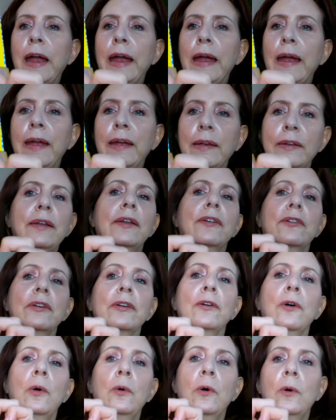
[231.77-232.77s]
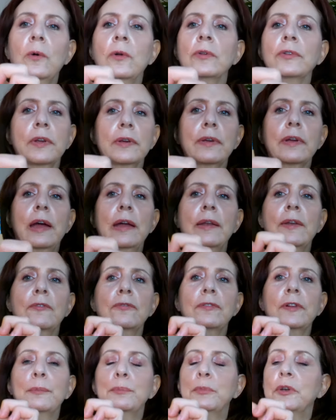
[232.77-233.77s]
And then this one
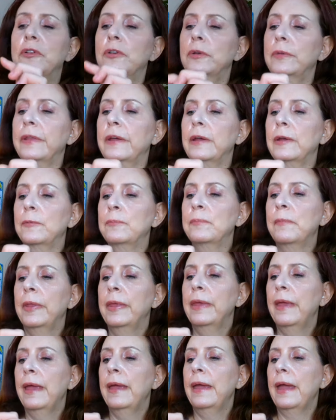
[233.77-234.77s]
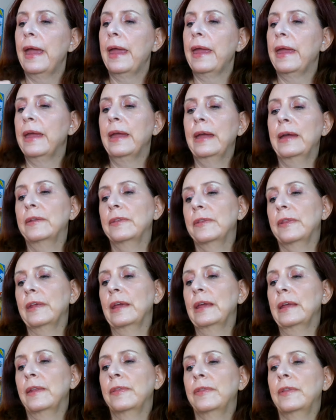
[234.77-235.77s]
um, that I put on the lid
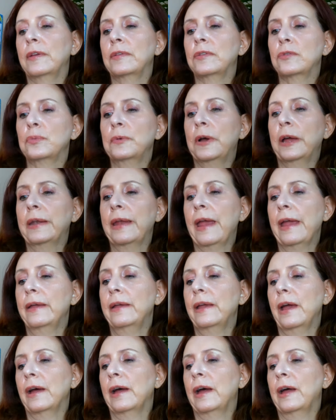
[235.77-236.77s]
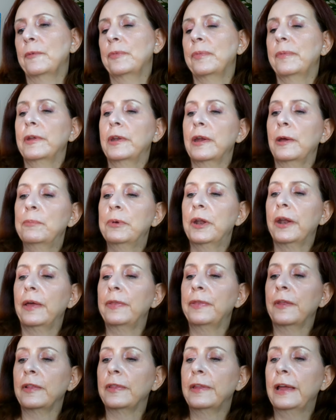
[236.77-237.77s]
has, it, it's sort of a
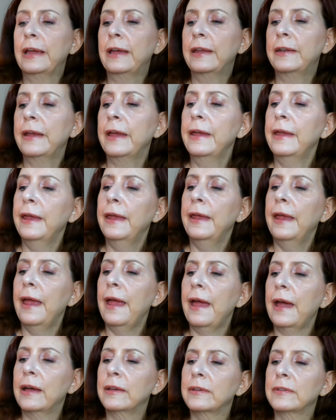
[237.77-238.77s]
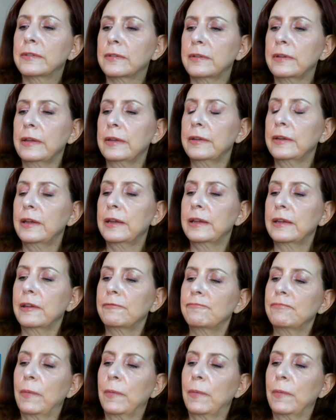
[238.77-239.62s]
cranberry and goes to a pink.